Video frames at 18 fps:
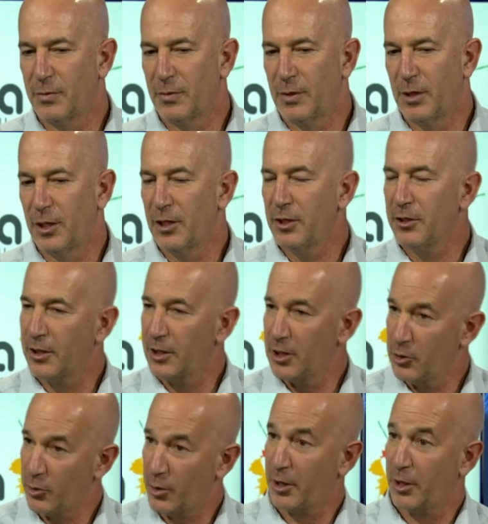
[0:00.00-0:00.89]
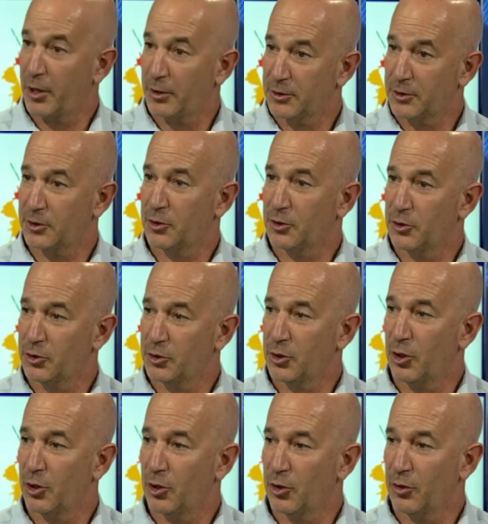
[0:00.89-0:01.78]
in the U.S., there's a
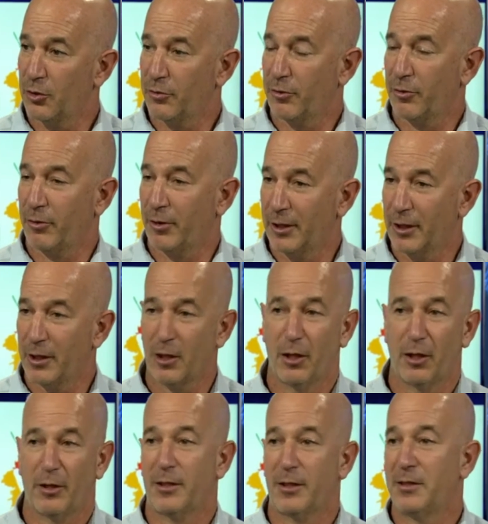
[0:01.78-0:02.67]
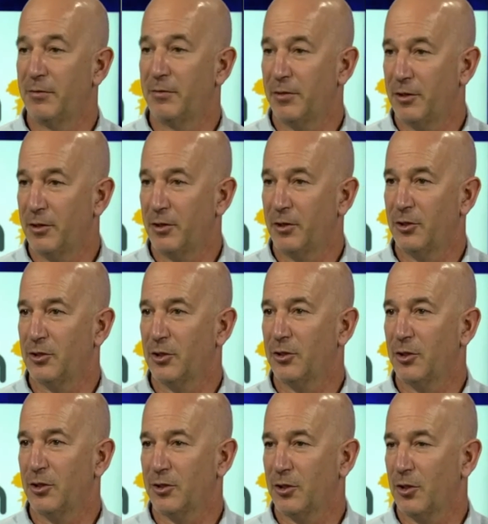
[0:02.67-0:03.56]
lot of credit card activities and
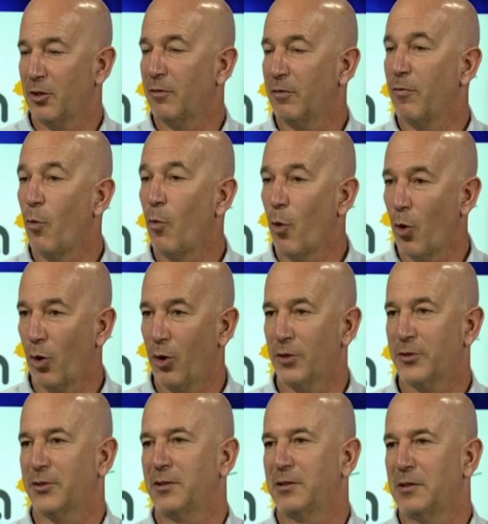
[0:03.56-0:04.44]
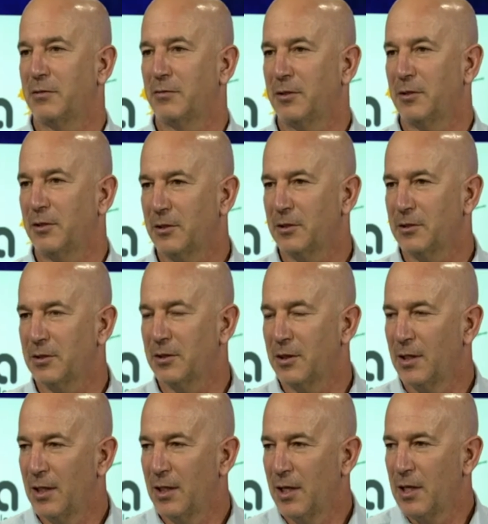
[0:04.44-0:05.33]
there's a lot of wallets activities.
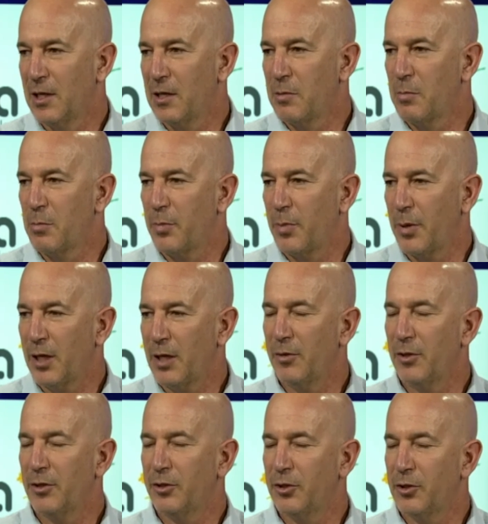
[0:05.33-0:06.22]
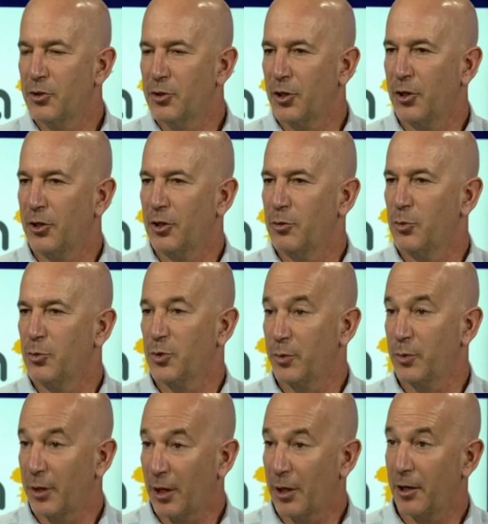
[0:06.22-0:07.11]
Payment in China was
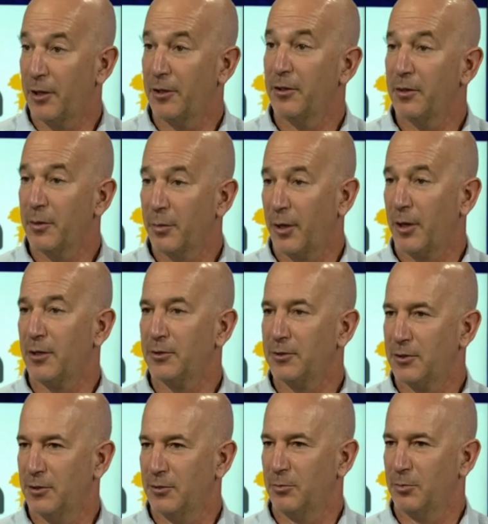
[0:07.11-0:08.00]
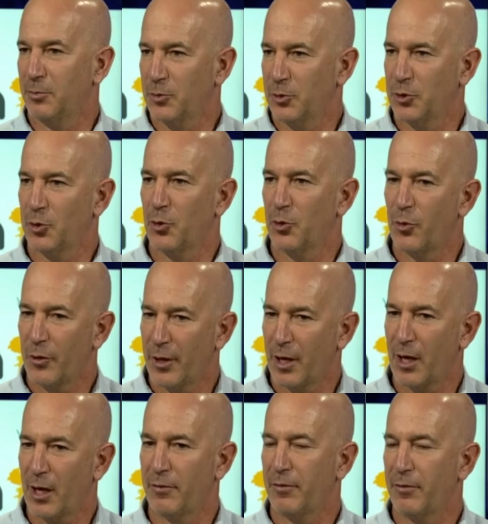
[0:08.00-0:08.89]
behind in the past, so
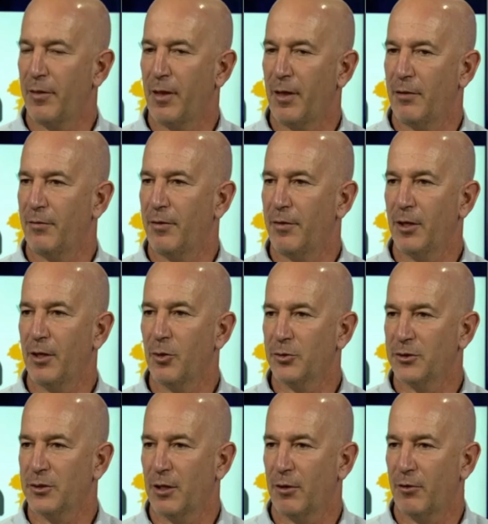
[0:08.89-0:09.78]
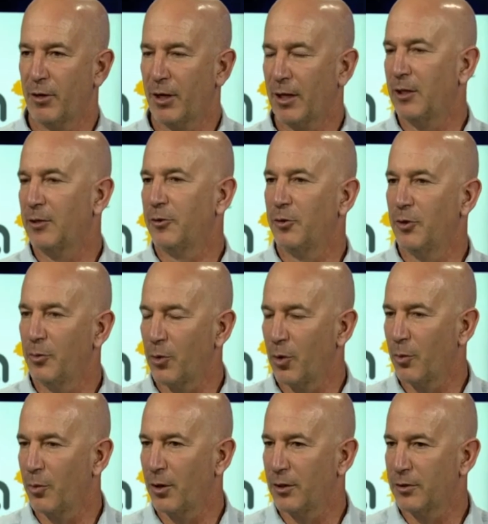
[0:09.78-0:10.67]
now everything goes directly to the
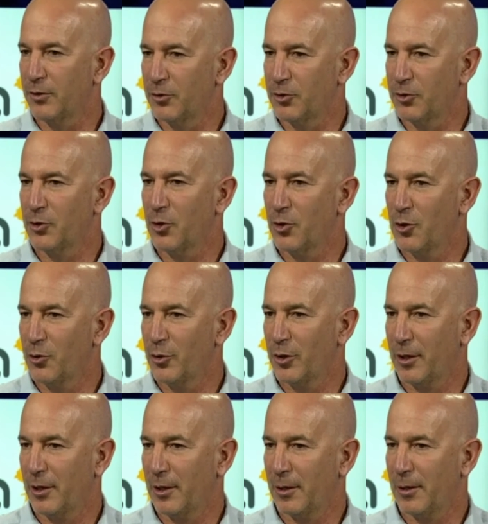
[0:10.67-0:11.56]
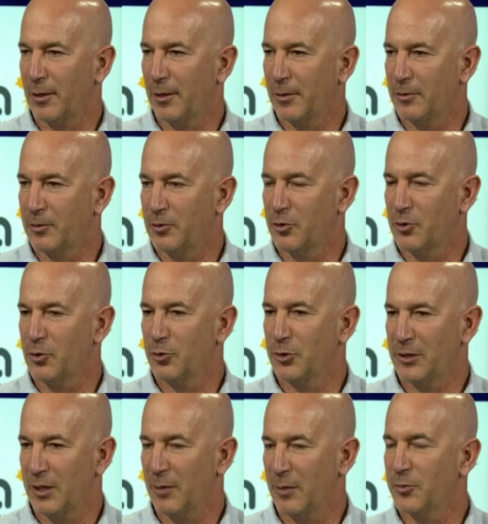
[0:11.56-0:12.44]
mobile. There's no
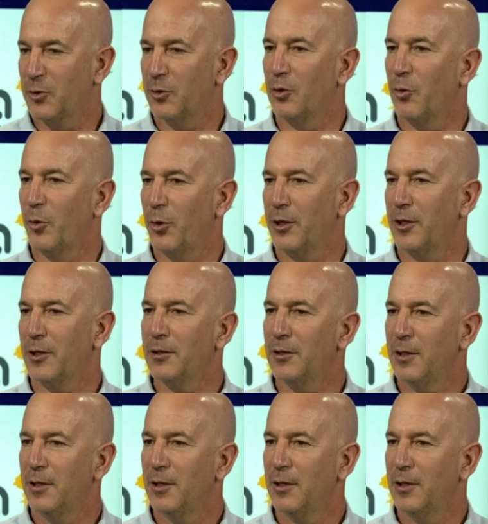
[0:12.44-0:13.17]
steps on the way,